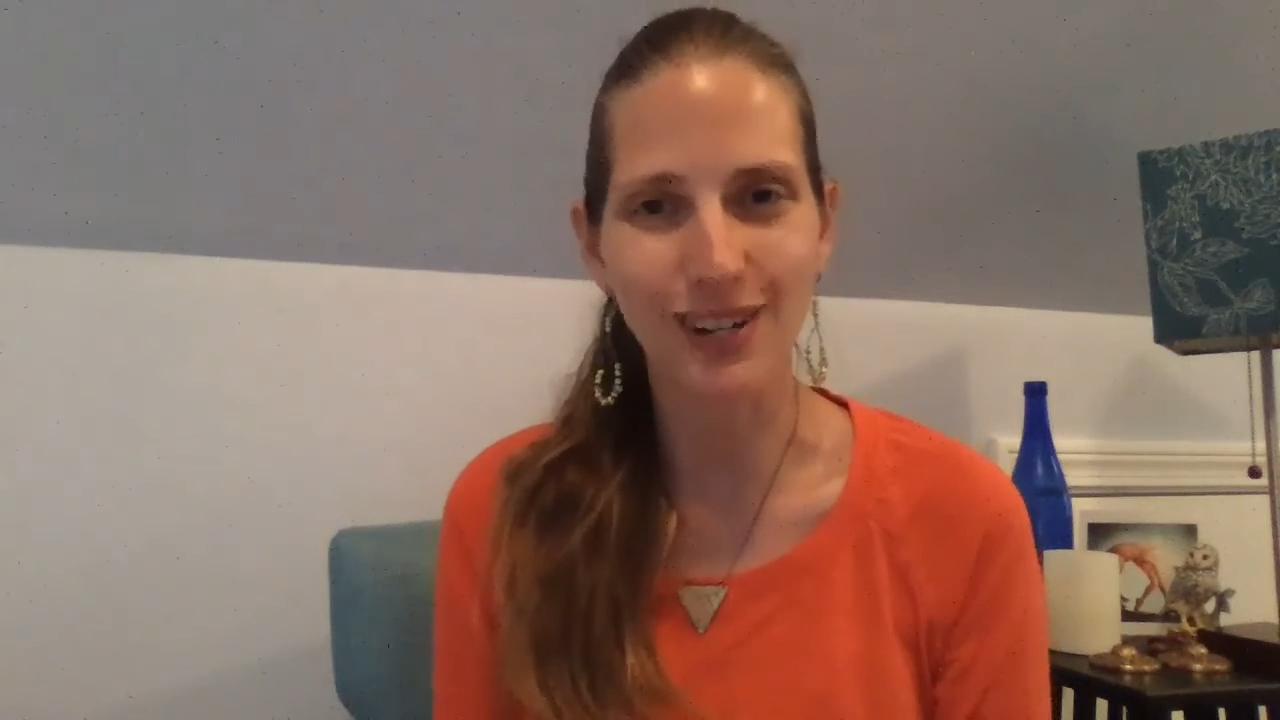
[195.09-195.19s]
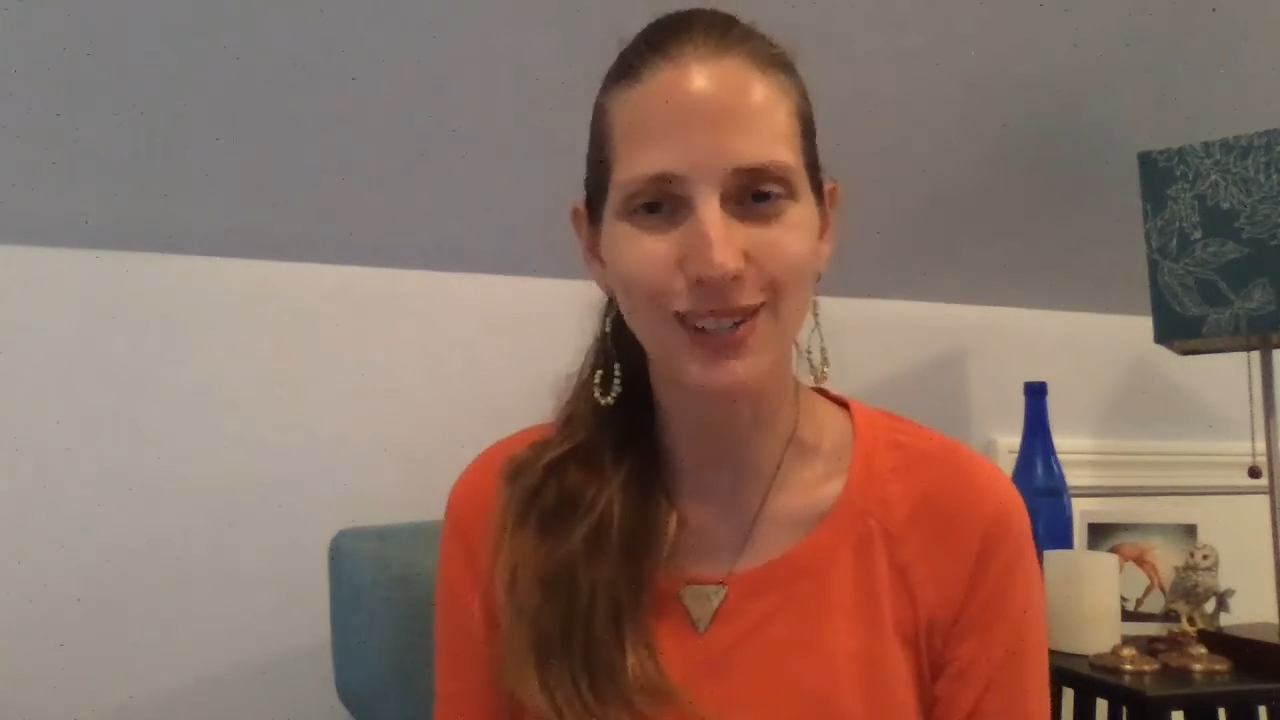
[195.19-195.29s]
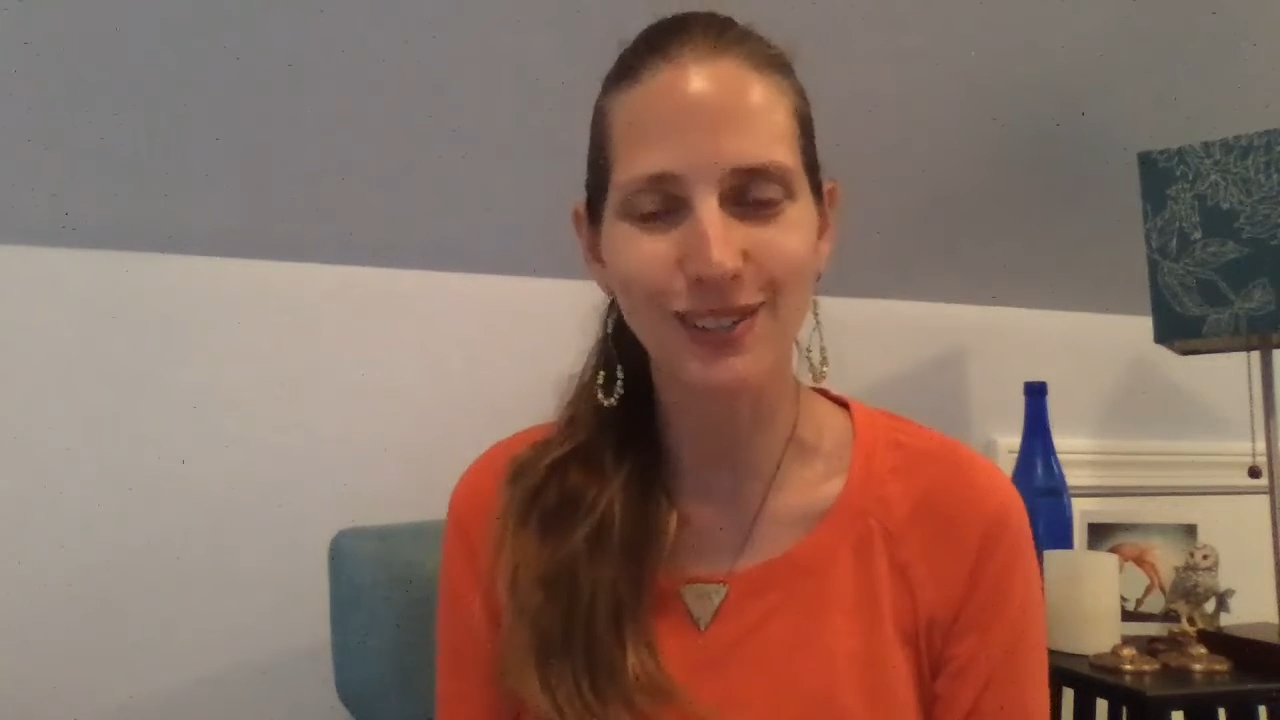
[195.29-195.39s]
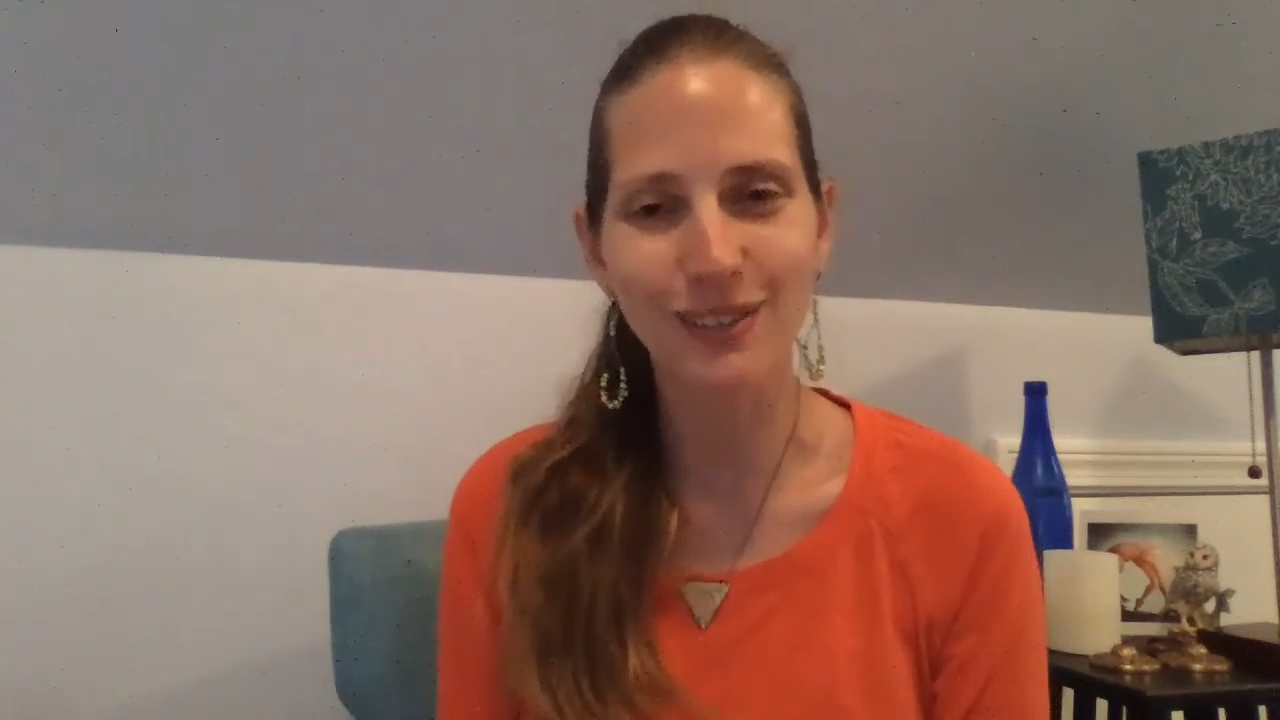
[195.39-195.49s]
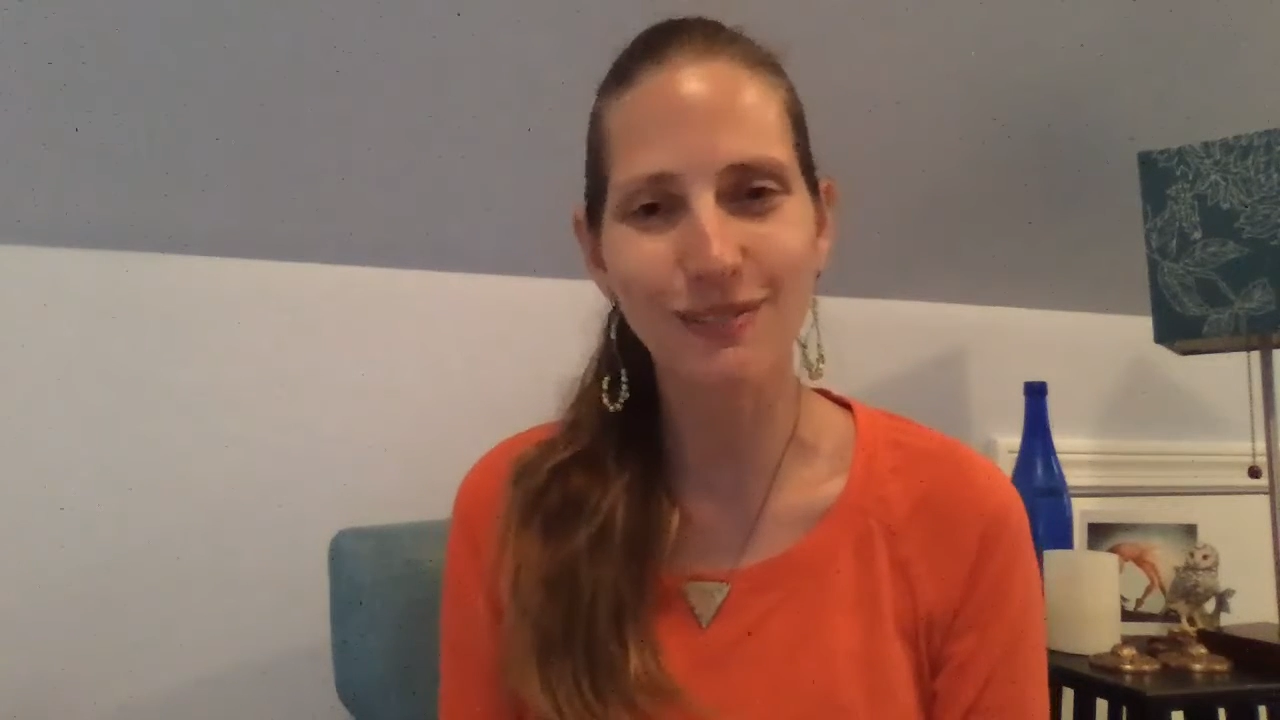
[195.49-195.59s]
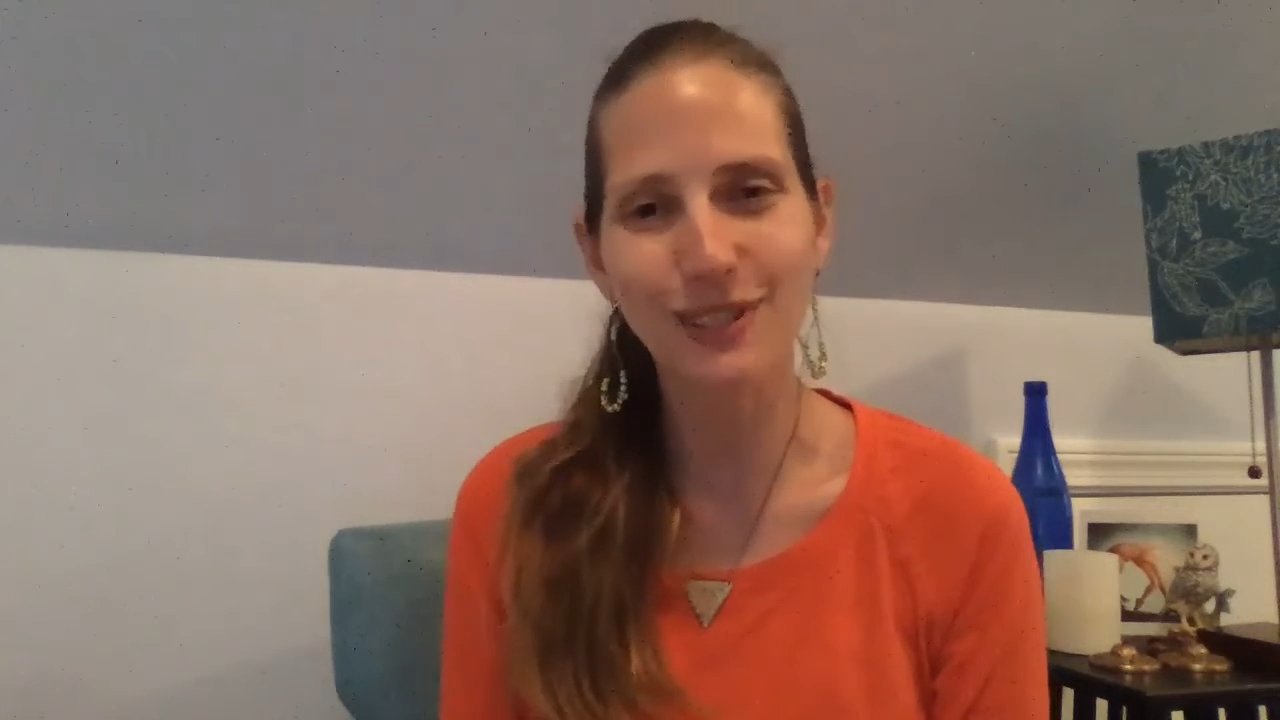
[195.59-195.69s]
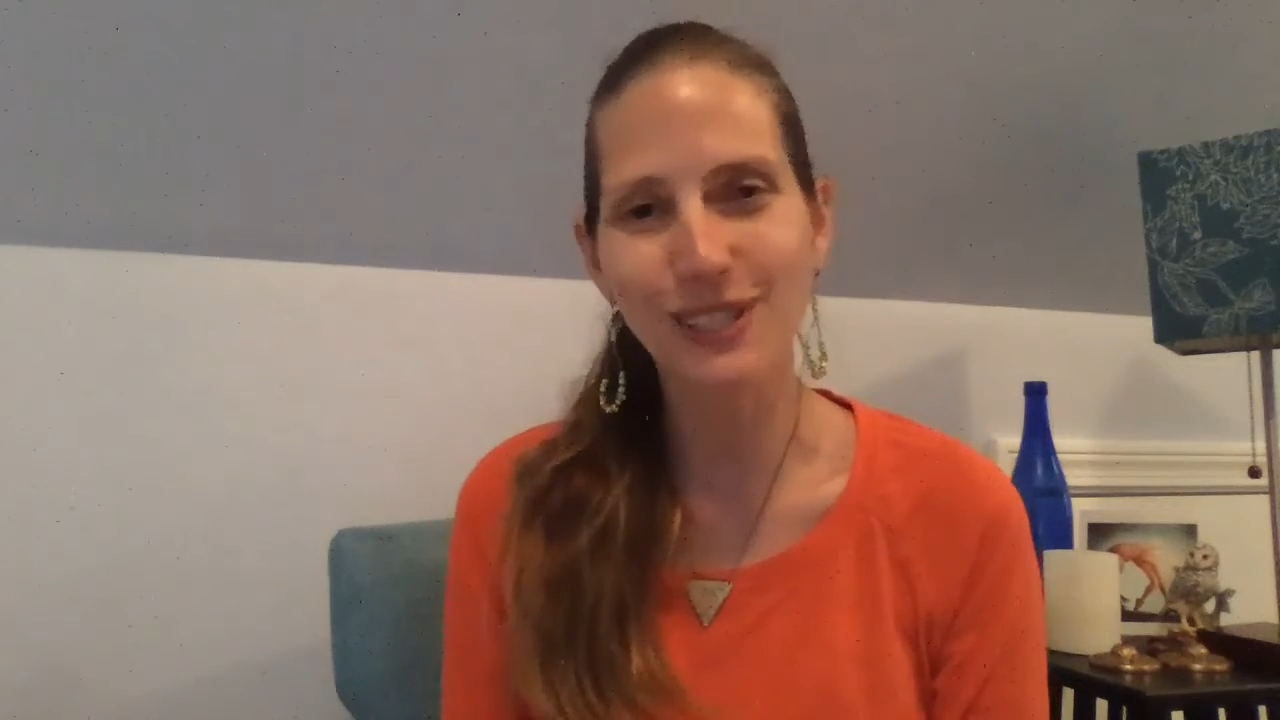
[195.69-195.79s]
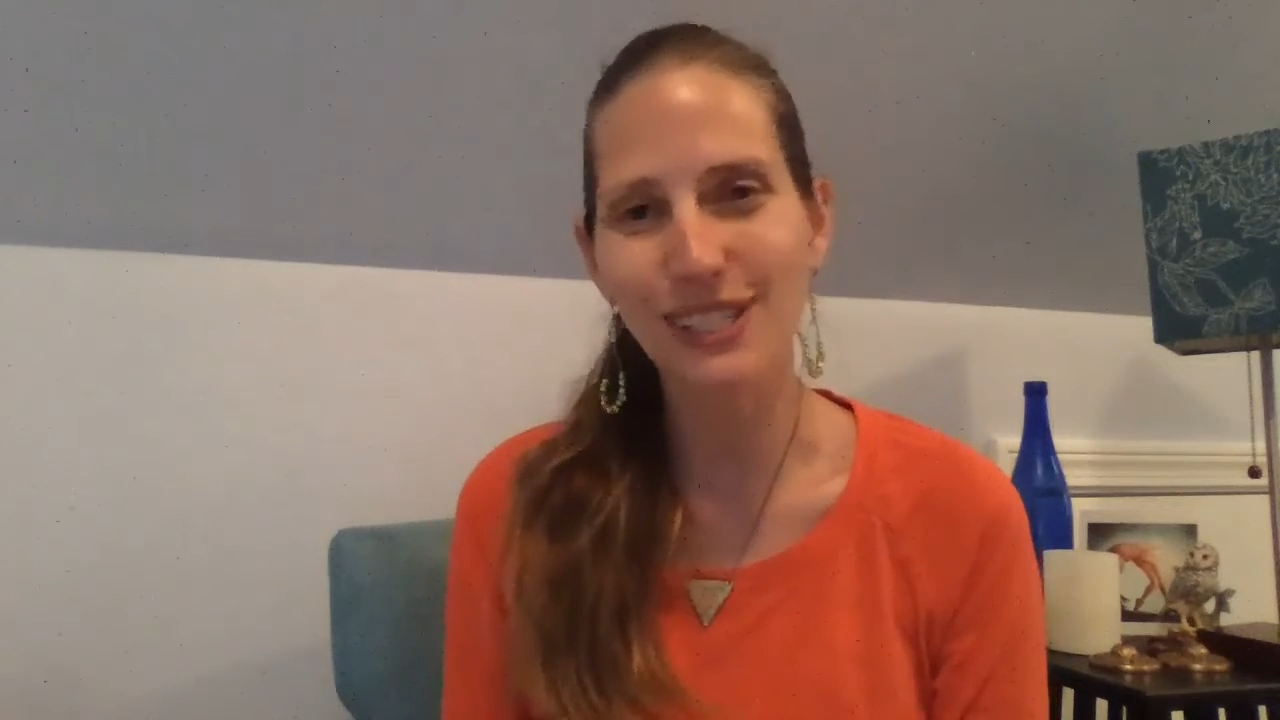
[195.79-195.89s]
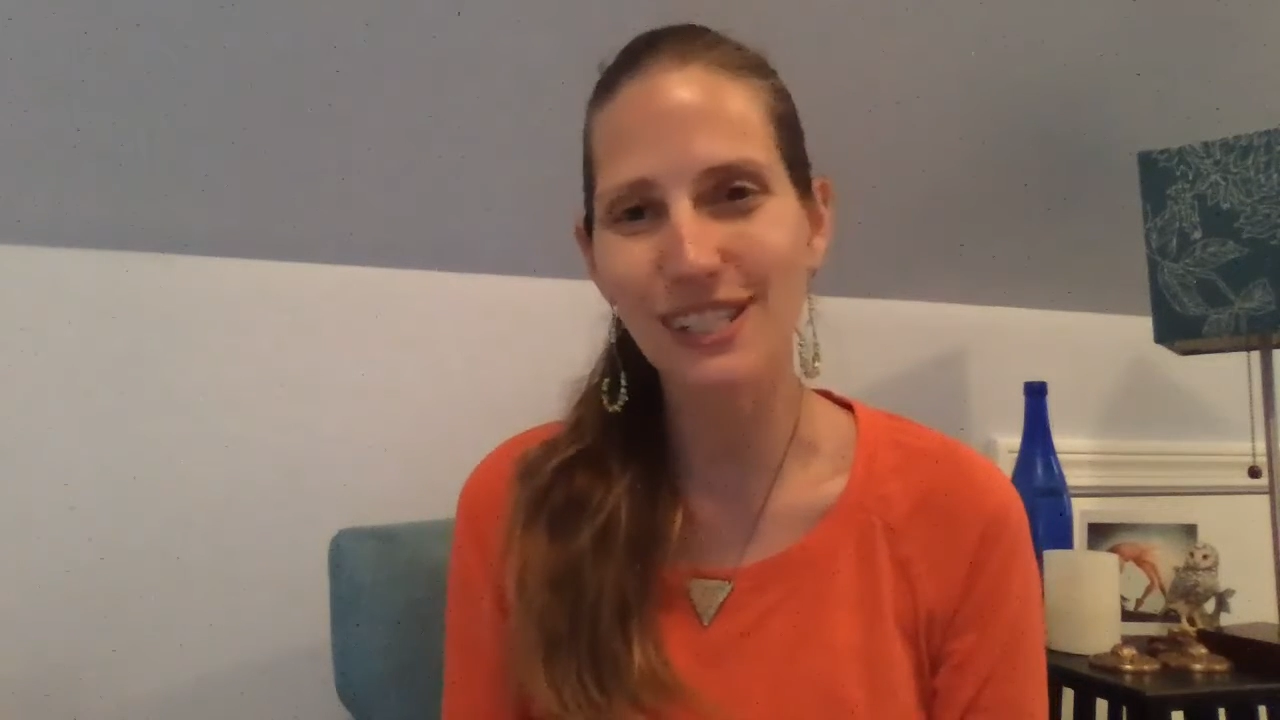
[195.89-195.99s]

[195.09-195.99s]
So the first